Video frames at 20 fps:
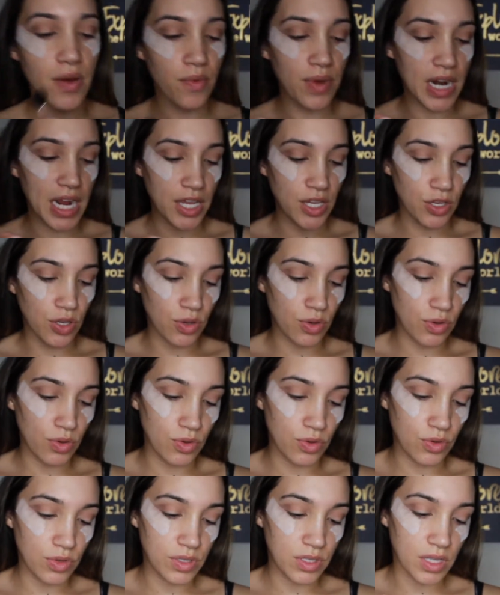that when I
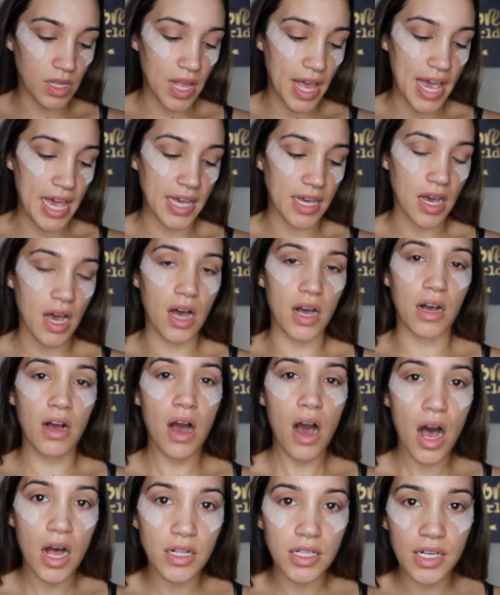use like a
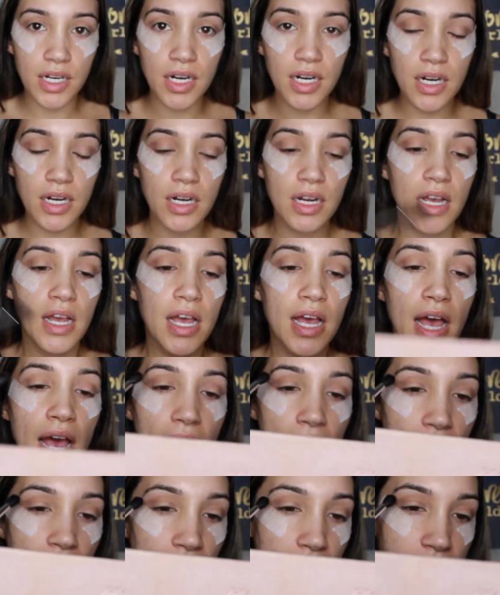color
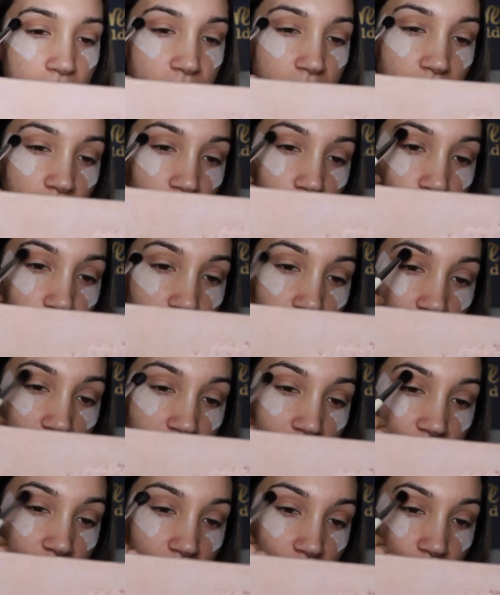and a
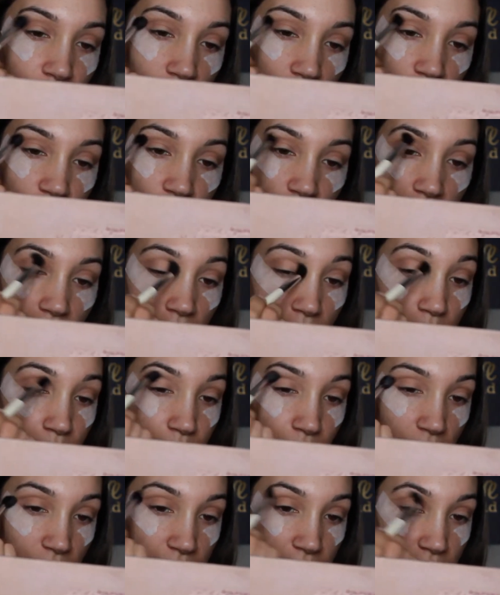blending brush and I
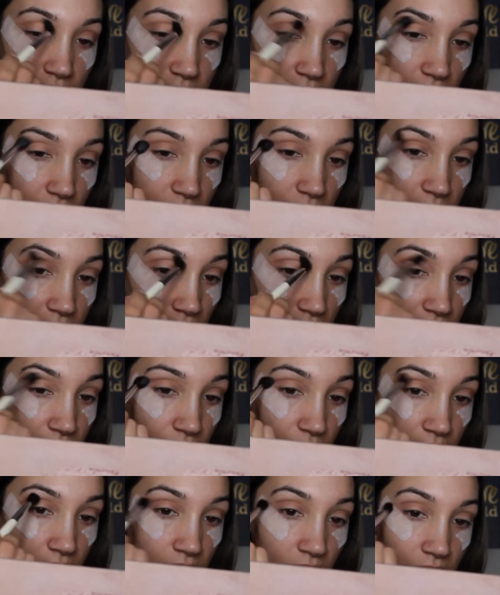blend it
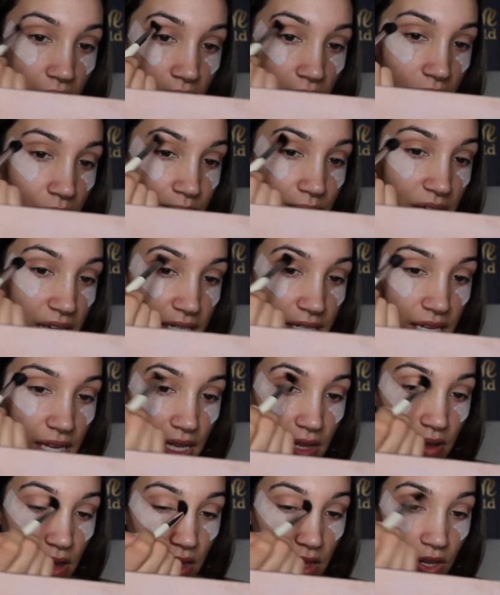together, it makes
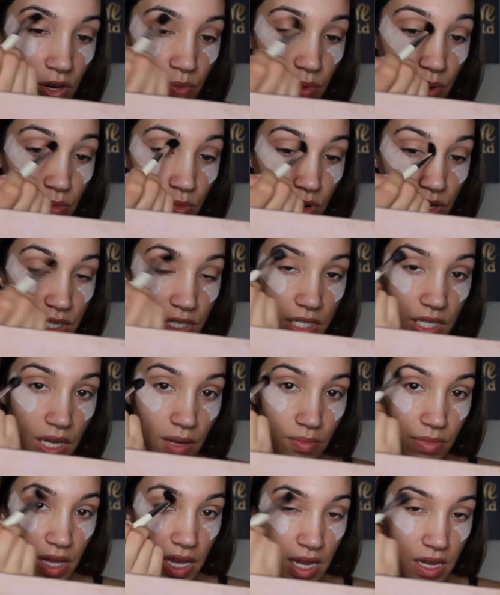it a little bit more
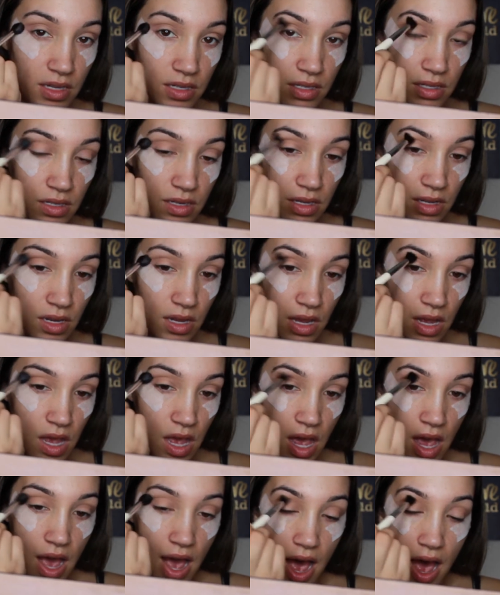seamless,
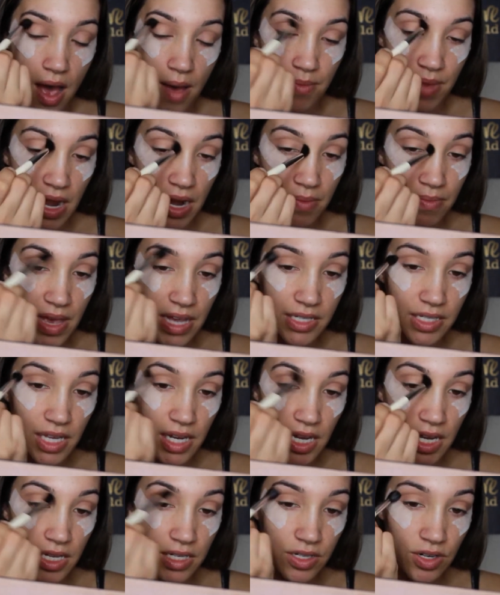and it makes
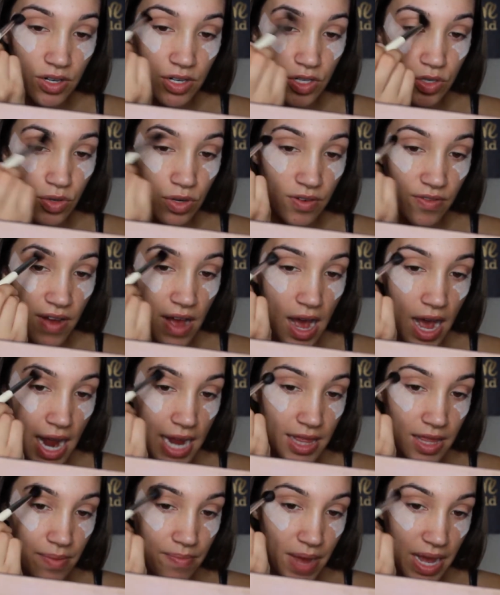it easier to sort of
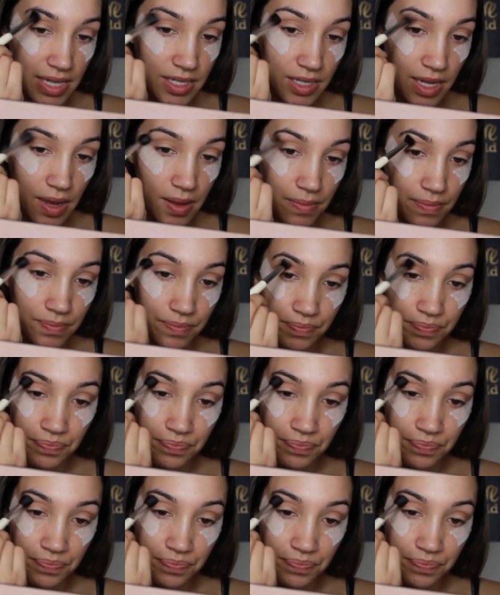hide the mess up.